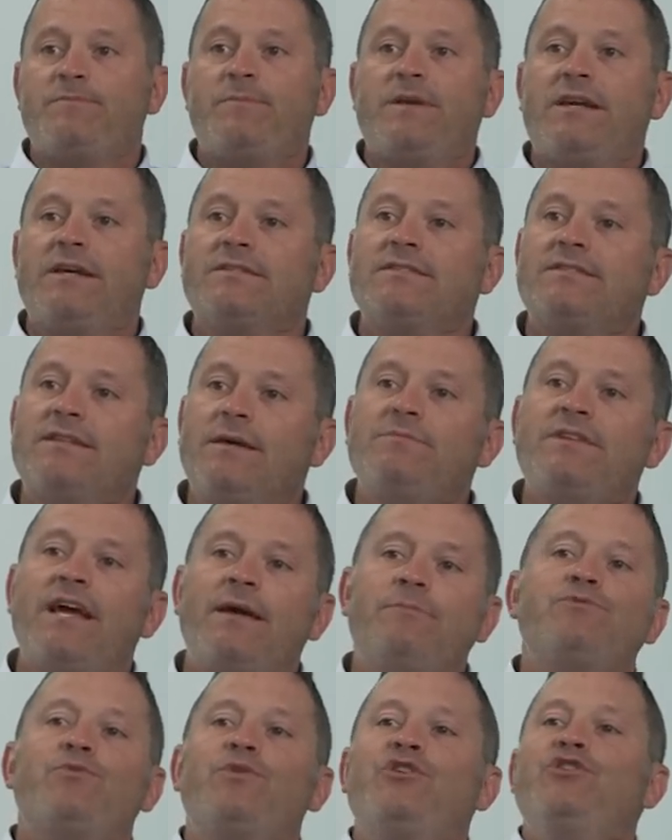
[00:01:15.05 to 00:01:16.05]
because
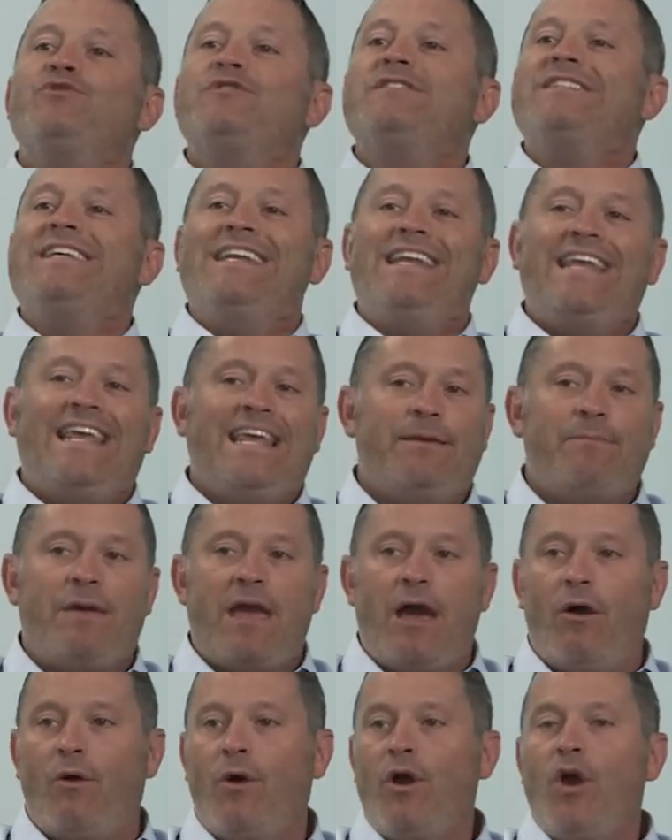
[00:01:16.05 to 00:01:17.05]
sometimes when you see an
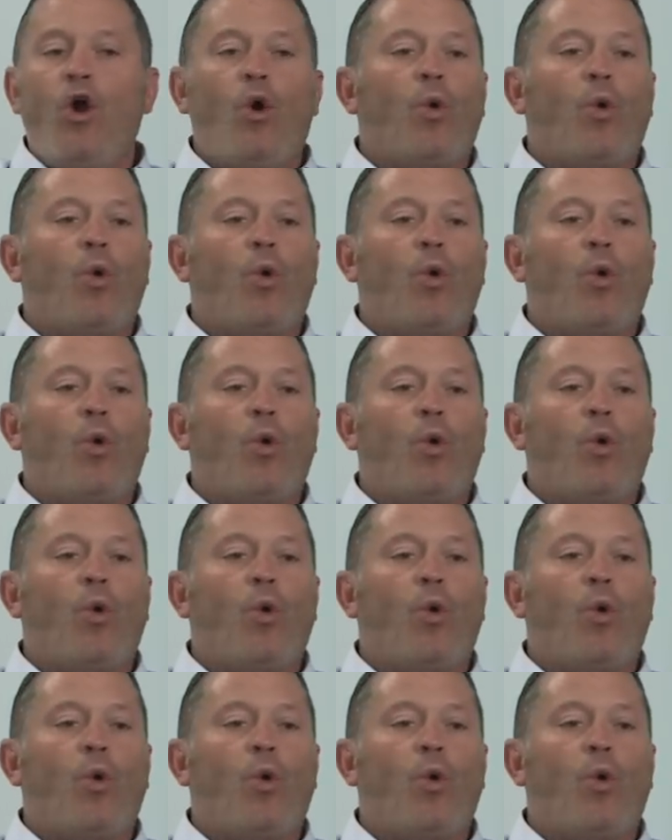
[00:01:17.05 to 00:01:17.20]
email